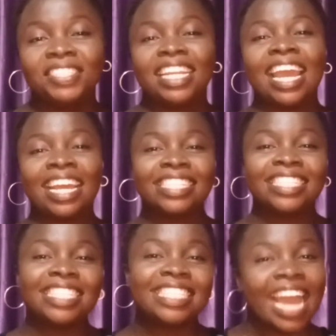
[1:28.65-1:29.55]
really
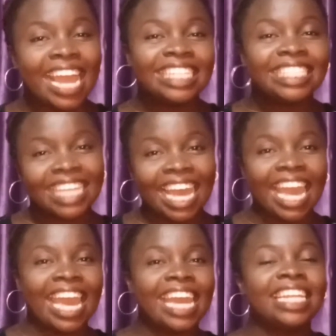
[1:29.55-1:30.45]

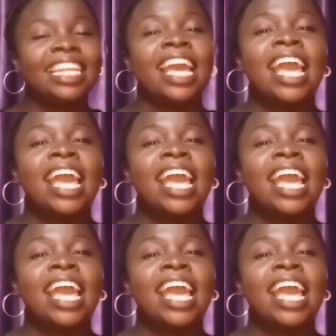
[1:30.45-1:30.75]
excited